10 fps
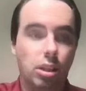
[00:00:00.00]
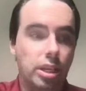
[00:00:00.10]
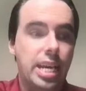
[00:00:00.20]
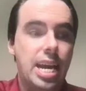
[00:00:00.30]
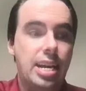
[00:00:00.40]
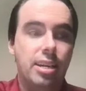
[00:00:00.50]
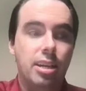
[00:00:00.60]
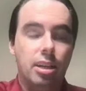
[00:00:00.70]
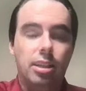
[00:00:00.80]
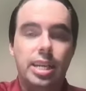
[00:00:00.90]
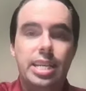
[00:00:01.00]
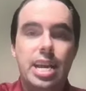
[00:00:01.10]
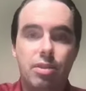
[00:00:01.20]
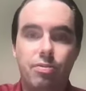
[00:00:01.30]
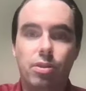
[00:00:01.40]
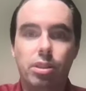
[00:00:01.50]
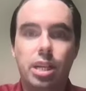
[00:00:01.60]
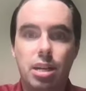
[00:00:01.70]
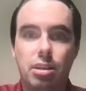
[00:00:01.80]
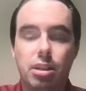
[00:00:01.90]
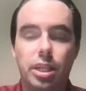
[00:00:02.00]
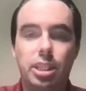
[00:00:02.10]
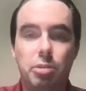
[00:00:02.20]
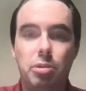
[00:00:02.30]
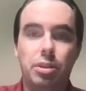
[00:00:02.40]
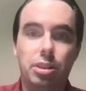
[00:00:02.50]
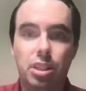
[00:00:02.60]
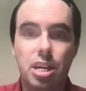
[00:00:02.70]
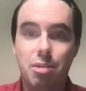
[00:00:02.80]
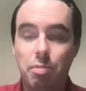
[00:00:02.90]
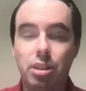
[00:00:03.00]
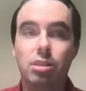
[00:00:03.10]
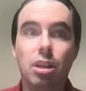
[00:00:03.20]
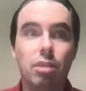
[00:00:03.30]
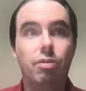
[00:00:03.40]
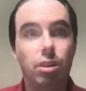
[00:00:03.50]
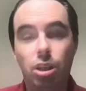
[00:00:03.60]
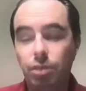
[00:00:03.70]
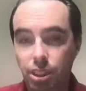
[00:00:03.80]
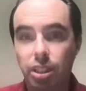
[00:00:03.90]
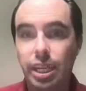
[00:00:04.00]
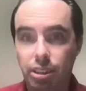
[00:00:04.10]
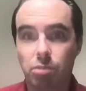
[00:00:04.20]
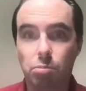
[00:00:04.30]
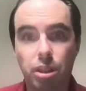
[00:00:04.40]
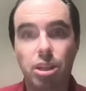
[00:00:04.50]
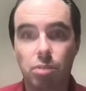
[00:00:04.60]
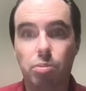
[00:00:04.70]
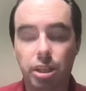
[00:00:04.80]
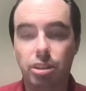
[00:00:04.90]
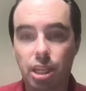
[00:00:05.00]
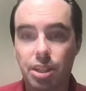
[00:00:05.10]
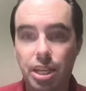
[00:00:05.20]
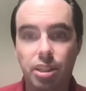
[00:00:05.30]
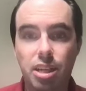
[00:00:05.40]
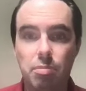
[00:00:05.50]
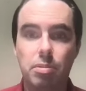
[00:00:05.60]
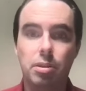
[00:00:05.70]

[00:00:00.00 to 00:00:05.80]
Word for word: look at it like they had a full Colin Gillespie when they're seeding him? Because Villanova still has some pretty good players on that team.